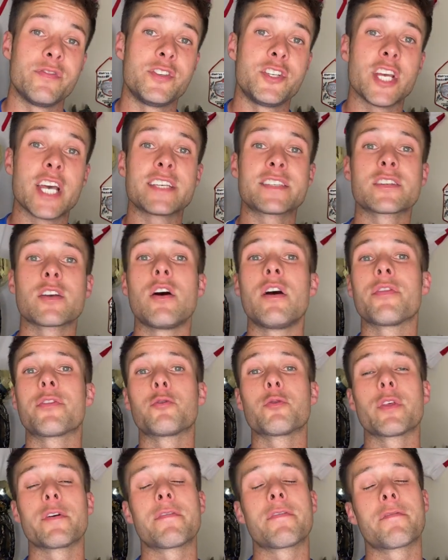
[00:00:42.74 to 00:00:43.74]
just gone
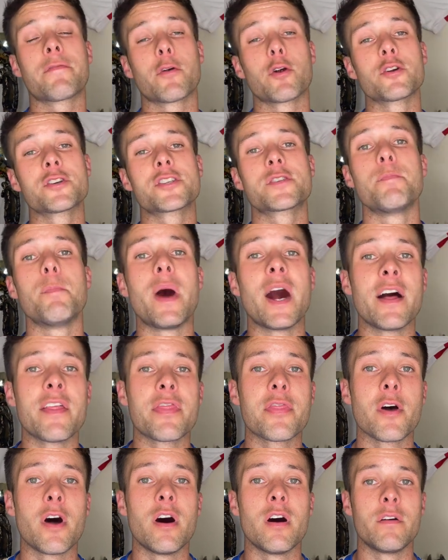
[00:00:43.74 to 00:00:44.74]
through the first
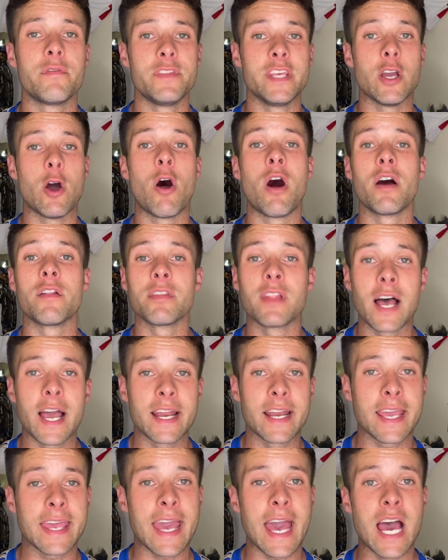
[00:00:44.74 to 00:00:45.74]
month of the
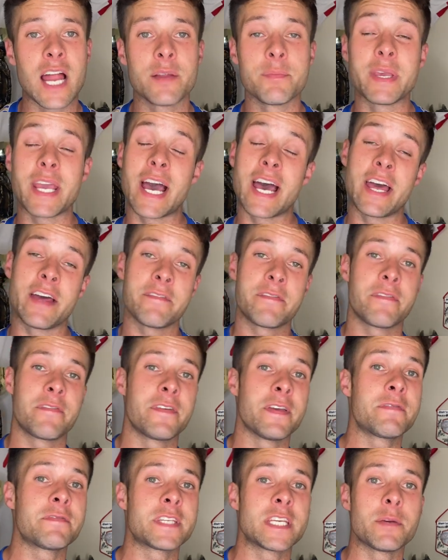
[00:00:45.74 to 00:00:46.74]
online academy. I have
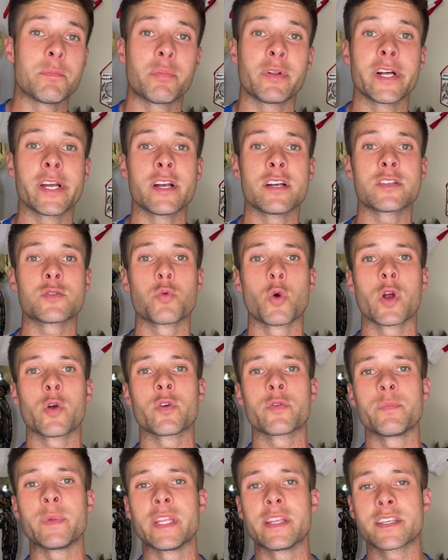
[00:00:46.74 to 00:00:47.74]
15 players work
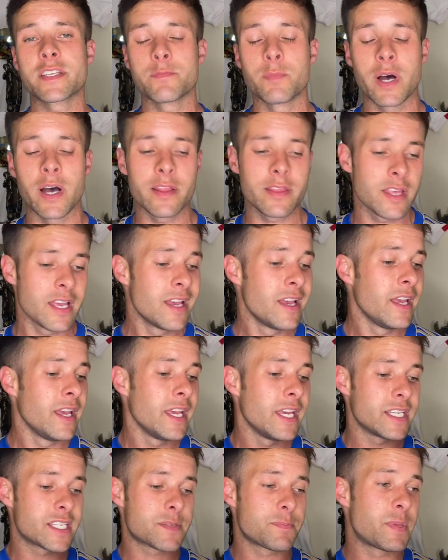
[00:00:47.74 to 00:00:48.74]
with me this month.
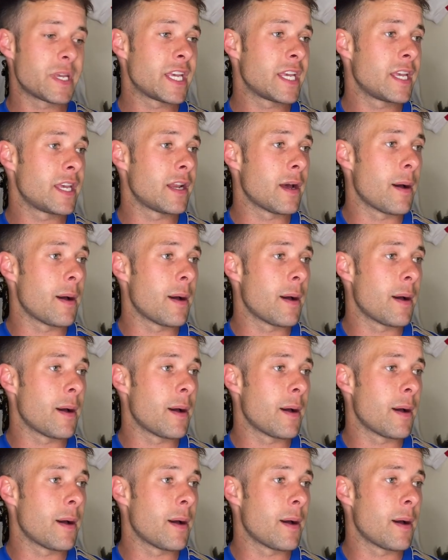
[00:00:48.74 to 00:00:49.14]
It's been